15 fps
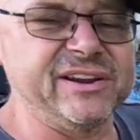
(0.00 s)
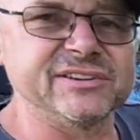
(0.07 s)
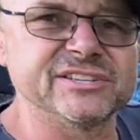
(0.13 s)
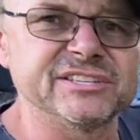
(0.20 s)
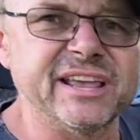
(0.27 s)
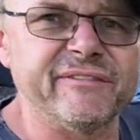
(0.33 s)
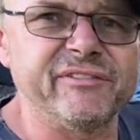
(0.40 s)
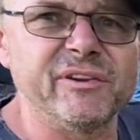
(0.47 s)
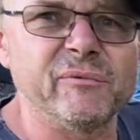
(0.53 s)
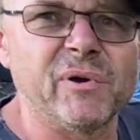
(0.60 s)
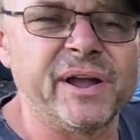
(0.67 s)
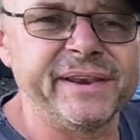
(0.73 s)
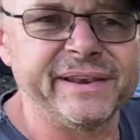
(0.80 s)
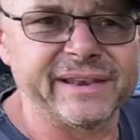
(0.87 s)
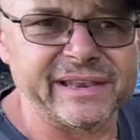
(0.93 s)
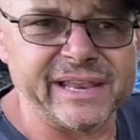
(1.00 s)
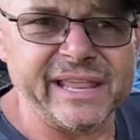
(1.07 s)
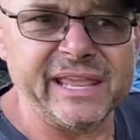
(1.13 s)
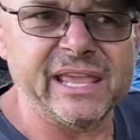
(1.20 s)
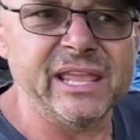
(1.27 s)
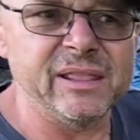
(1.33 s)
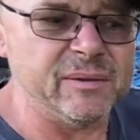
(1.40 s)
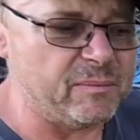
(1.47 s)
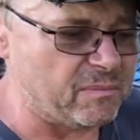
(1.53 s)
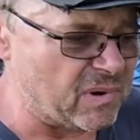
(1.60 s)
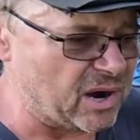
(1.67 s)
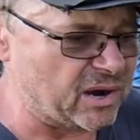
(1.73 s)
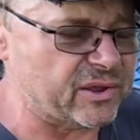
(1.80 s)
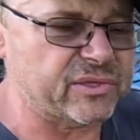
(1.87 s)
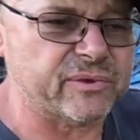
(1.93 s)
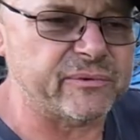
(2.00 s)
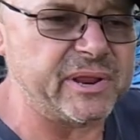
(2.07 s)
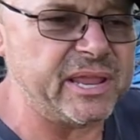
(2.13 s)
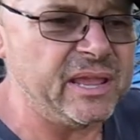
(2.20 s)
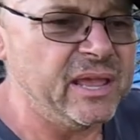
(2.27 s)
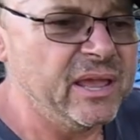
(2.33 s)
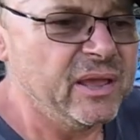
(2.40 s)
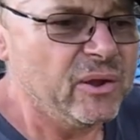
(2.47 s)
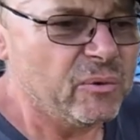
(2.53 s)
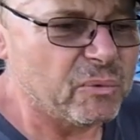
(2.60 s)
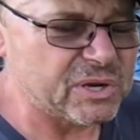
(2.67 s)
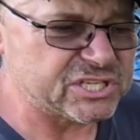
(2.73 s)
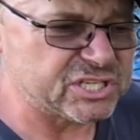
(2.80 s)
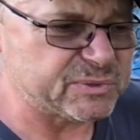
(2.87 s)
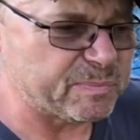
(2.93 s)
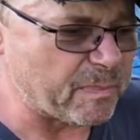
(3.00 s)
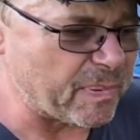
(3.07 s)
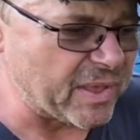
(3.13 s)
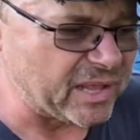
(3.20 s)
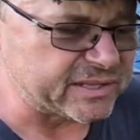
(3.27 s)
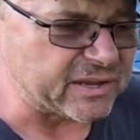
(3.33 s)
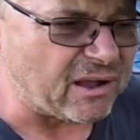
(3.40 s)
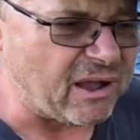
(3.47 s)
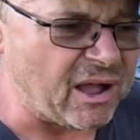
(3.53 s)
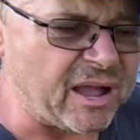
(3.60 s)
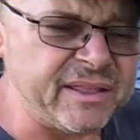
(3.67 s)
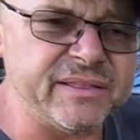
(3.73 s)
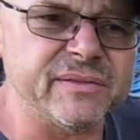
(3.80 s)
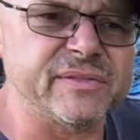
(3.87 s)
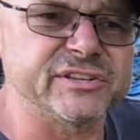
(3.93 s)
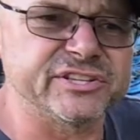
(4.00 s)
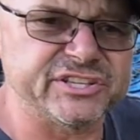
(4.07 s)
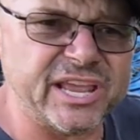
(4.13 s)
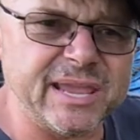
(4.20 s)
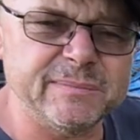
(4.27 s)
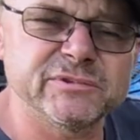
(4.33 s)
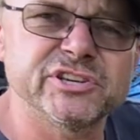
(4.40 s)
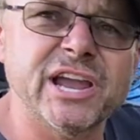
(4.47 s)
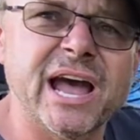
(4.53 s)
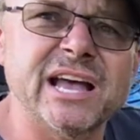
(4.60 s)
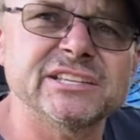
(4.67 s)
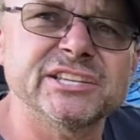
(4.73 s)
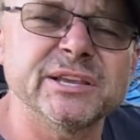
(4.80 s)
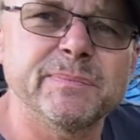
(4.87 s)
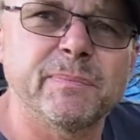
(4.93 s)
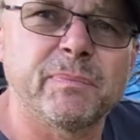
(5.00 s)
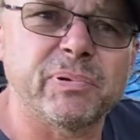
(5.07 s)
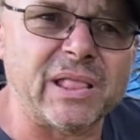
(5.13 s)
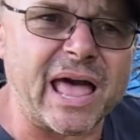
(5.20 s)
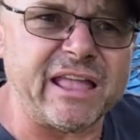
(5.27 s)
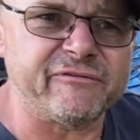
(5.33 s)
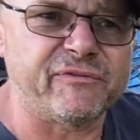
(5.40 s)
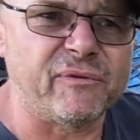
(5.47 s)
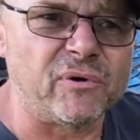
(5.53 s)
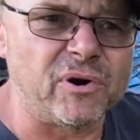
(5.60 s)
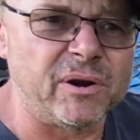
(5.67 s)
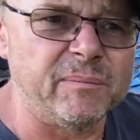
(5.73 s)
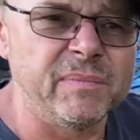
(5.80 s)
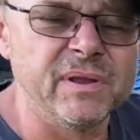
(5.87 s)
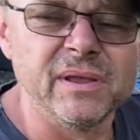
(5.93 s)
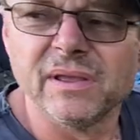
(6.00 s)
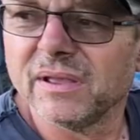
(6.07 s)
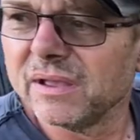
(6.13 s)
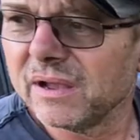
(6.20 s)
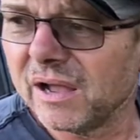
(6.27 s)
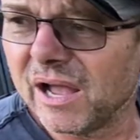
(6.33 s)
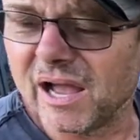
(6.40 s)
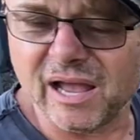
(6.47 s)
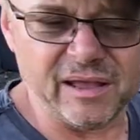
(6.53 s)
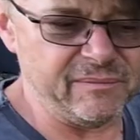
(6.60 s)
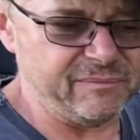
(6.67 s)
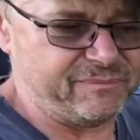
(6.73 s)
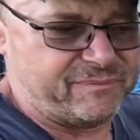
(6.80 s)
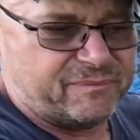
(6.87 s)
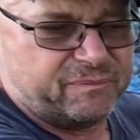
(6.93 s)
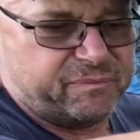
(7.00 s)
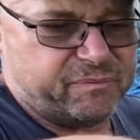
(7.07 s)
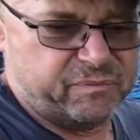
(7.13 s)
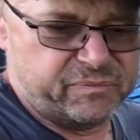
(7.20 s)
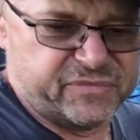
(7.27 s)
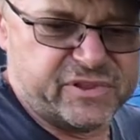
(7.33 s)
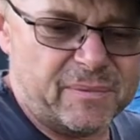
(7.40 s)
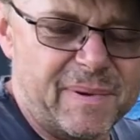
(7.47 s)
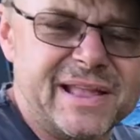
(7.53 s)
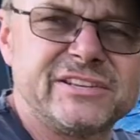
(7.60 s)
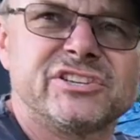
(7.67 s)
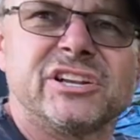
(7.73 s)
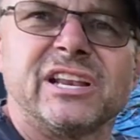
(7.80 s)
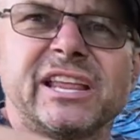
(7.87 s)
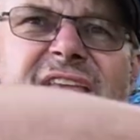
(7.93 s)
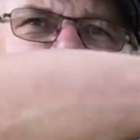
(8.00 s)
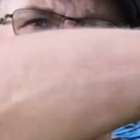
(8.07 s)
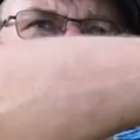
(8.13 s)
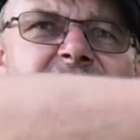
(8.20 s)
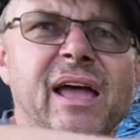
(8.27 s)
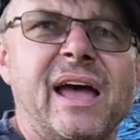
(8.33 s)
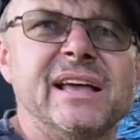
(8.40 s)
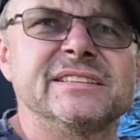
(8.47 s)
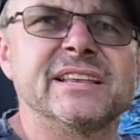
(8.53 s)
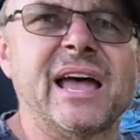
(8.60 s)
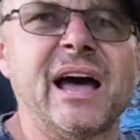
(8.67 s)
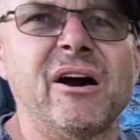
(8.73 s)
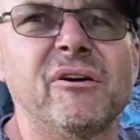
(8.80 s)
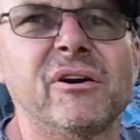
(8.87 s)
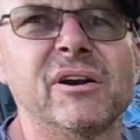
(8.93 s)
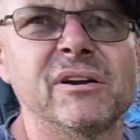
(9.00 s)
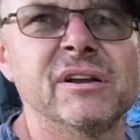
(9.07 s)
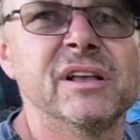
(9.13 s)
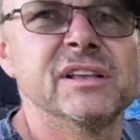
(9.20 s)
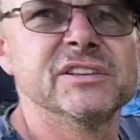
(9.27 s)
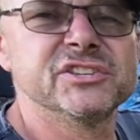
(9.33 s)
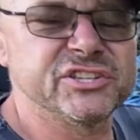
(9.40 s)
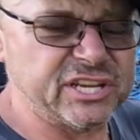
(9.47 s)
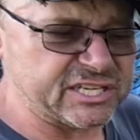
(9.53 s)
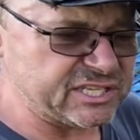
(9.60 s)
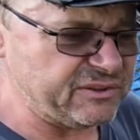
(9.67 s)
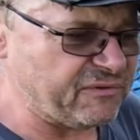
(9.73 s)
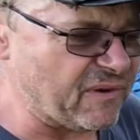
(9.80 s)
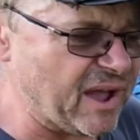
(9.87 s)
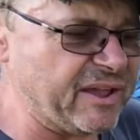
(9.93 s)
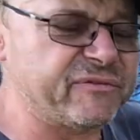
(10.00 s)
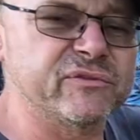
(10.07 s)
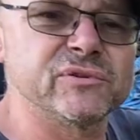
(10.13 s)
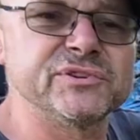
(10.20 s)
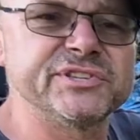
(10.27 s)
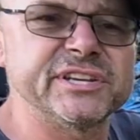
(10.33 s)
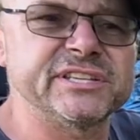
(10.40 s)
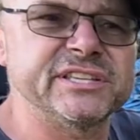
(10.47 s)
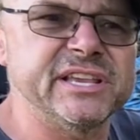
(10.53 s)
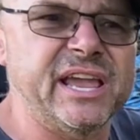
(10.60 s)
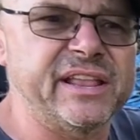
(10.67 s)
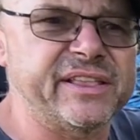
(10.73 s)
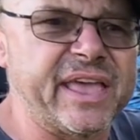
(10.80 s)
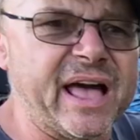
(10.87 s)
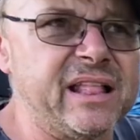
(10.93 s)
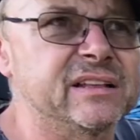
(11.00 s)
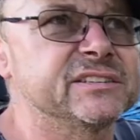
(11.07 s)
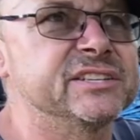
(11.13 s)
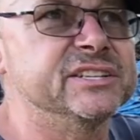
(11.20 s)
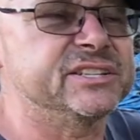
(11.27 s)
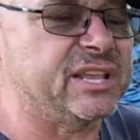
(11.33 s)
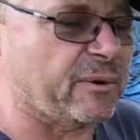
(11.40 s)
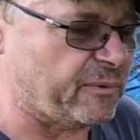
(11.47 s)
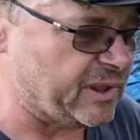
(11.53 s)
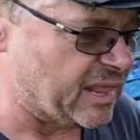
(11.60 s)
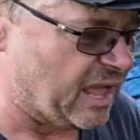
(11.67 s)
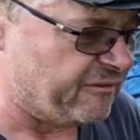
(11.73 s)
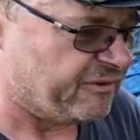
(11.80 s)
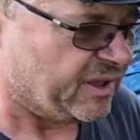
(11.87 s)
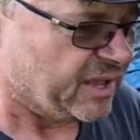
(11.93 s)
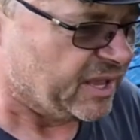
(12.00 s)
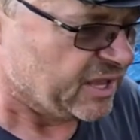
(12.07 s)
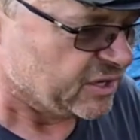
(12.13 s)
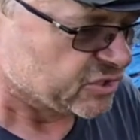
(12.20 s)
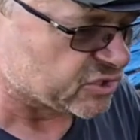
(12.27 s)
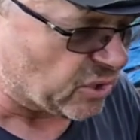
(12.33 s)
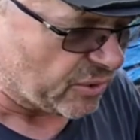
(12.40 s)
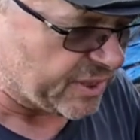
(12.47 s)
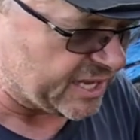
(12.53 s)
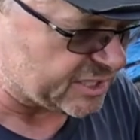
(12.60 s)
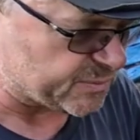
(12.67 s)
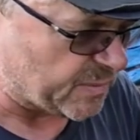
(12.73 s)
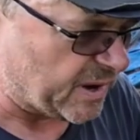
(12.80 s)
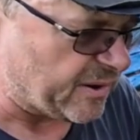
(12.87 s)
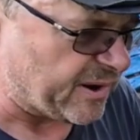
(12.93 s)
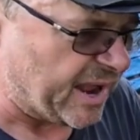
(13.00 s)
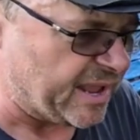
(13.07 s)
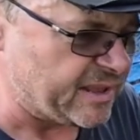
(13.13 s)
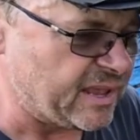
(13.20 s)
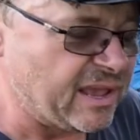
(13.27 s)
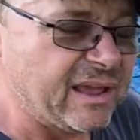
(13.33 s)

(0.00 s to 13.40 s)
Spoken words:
or 71 Lincoln Mark III, which is built on the same chassis platform dimensionally as our 65 through 68 Galaxies that we love. So this rear end,